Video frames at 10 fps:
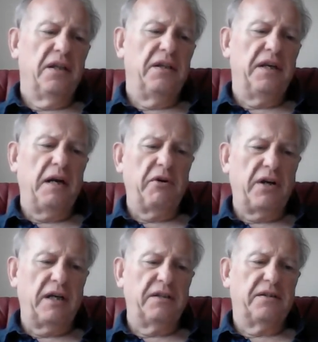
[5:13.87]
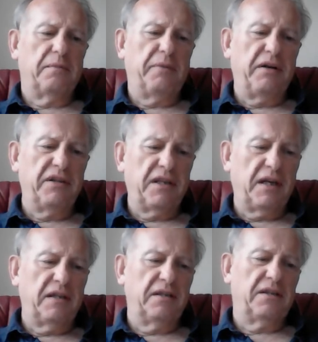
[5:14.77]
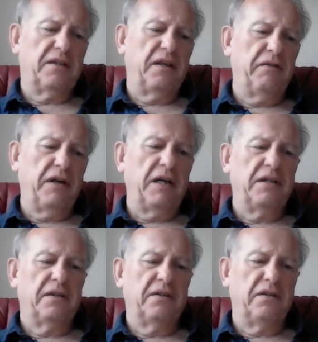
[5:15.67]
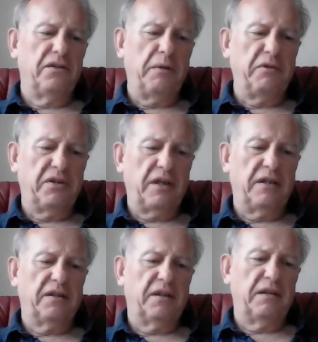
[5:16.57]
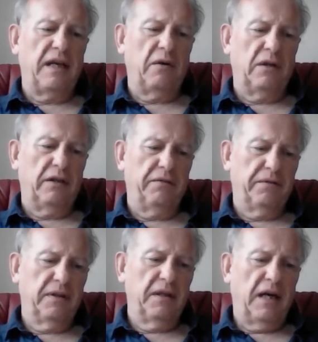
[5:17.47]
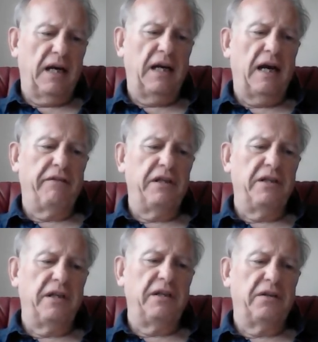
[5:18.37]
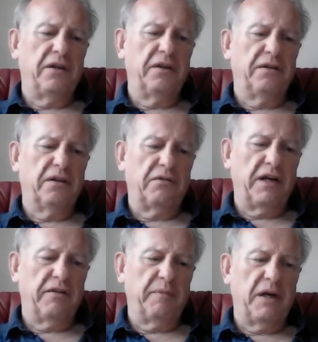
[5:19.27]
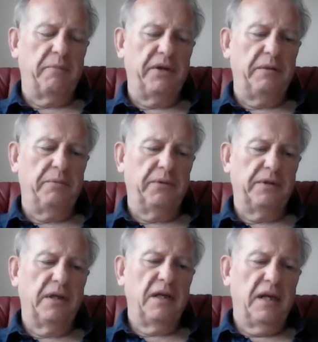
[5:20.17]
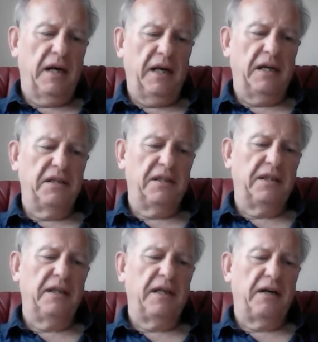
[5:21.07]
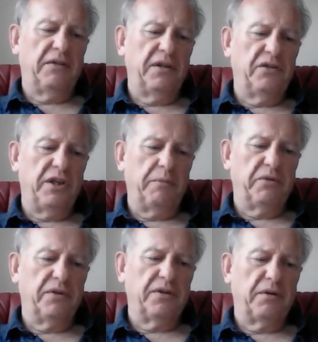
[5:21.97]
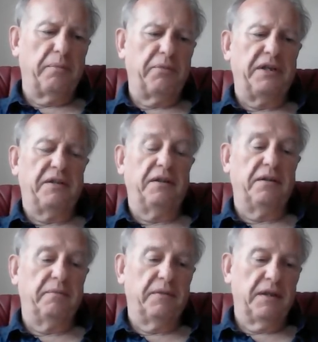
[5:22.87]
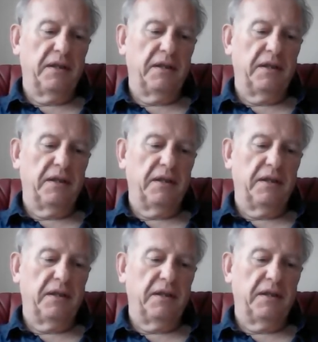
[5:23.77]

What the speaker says: the Amorites, the Perizzites, the Hivites, and the Jebusites now live. I have indeed heard the cry of my people, and I see how the Egyptians are oppressing them.